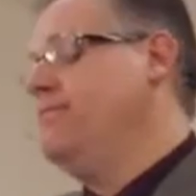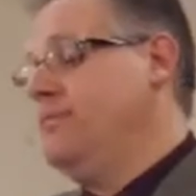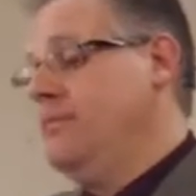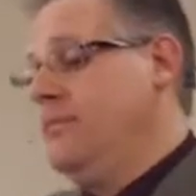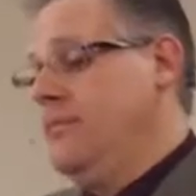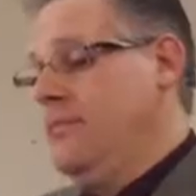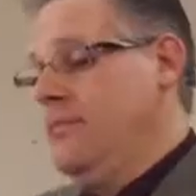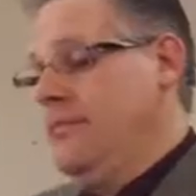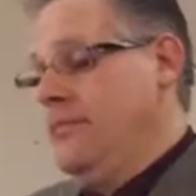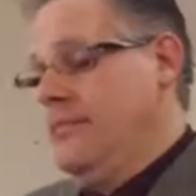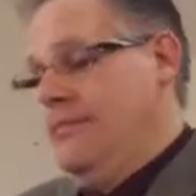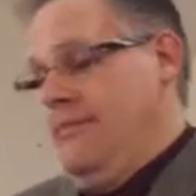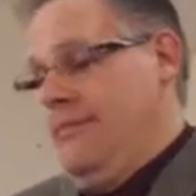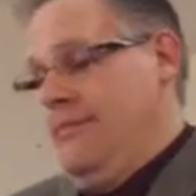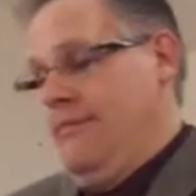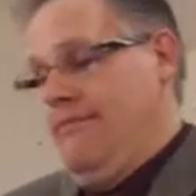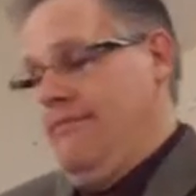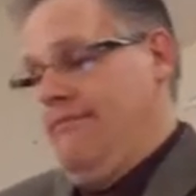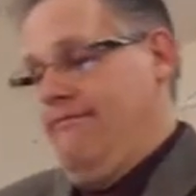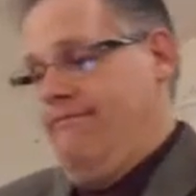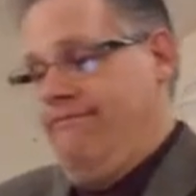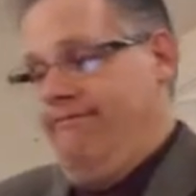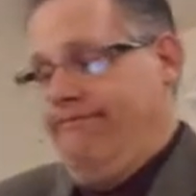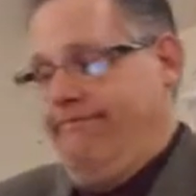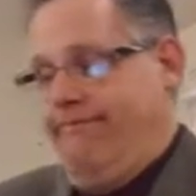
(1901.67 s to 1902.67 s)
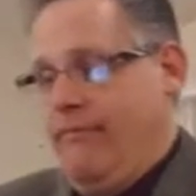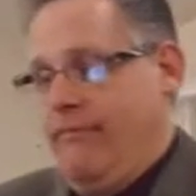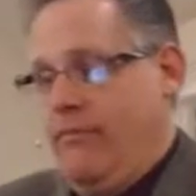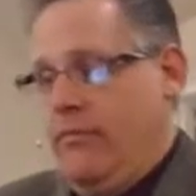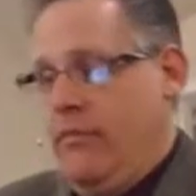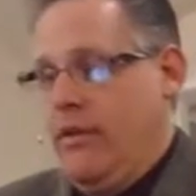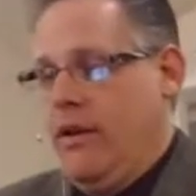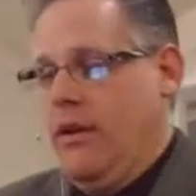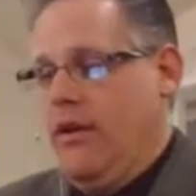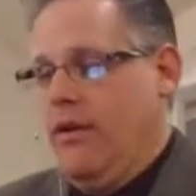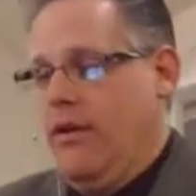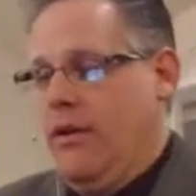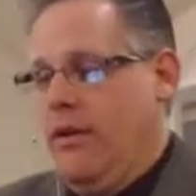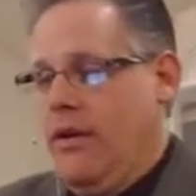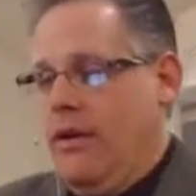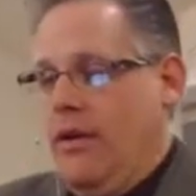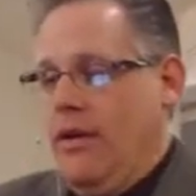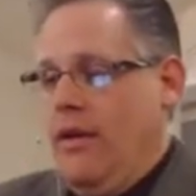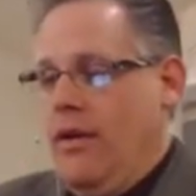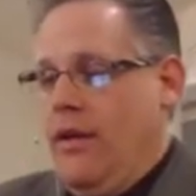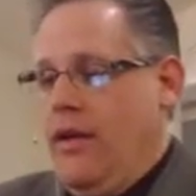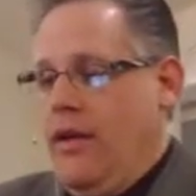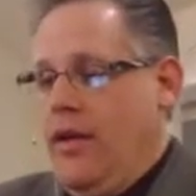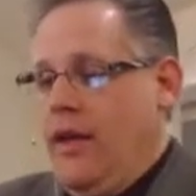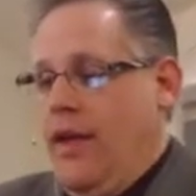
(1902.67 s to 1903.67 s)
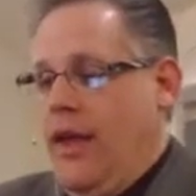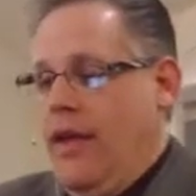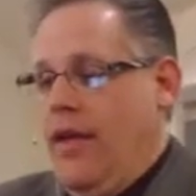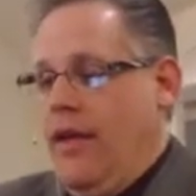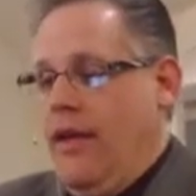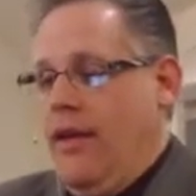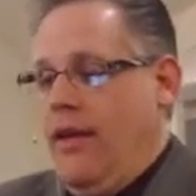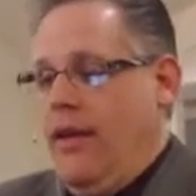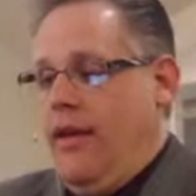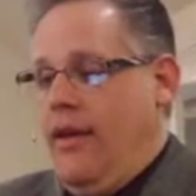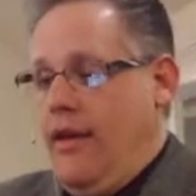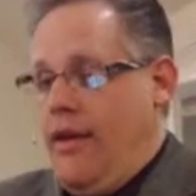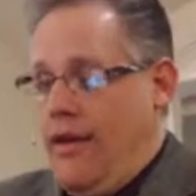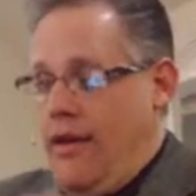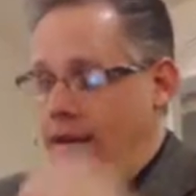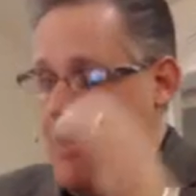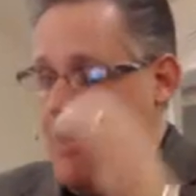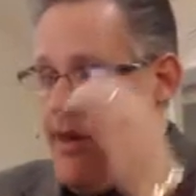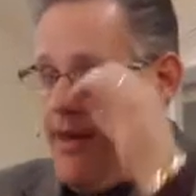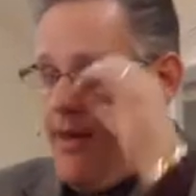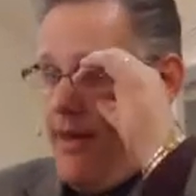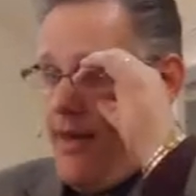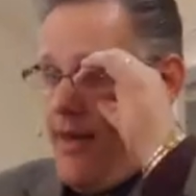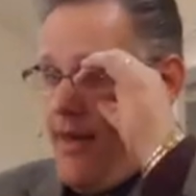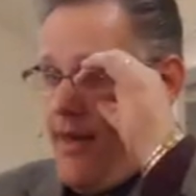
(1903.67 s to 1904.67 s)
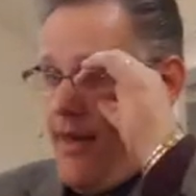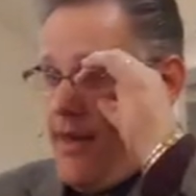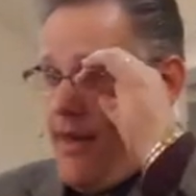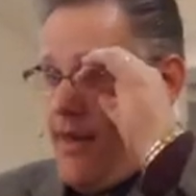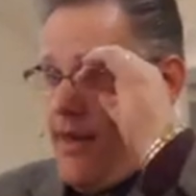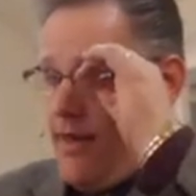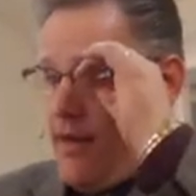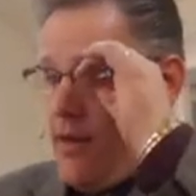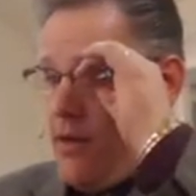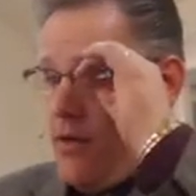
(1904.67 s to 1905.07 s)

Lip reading: (no one is talking)